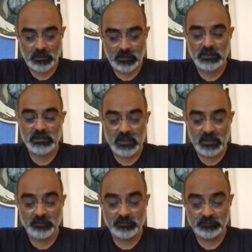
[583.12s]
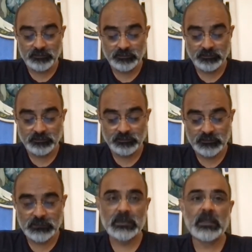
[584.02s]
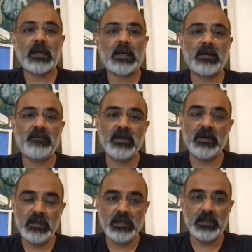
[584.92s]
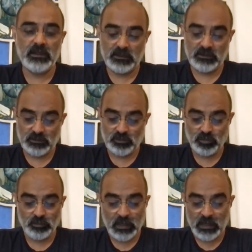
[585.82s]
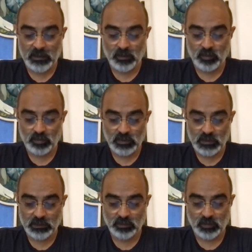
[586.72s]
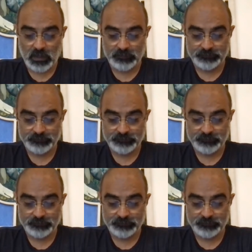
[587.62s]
is garam, and we need to marrow the hatora